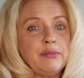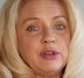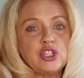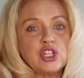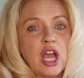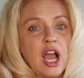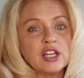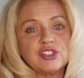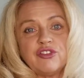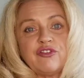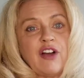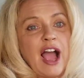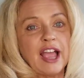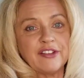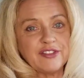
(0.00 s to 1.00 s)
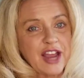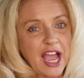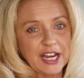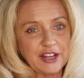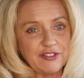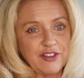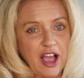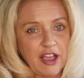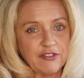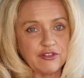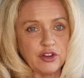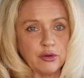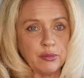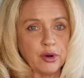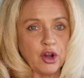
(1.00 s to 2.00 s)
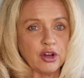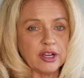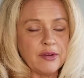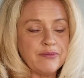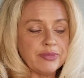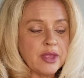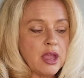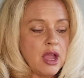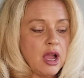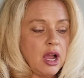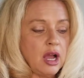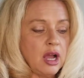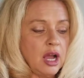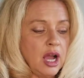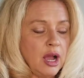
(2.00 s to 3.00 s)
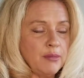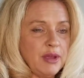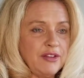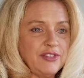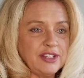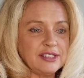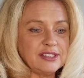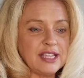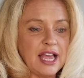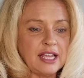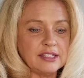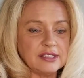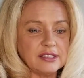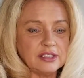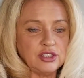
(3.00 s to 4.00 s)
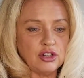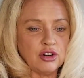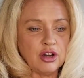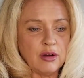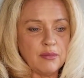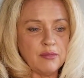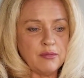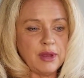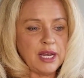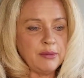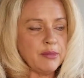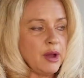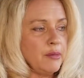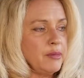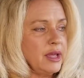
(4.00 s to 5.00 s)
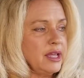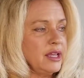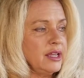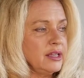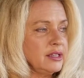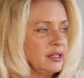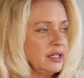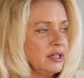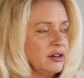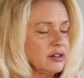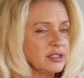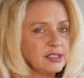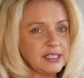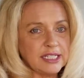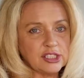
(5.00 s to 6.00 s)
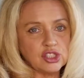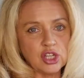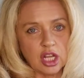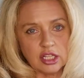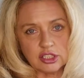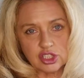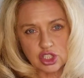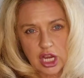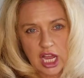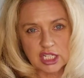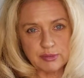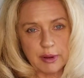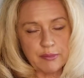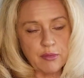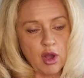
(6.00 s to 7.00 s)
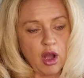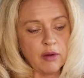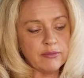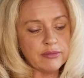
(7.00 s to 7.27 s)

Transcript: charge $5.95 for your book. If it says your minimum is, $6, charge a bit more.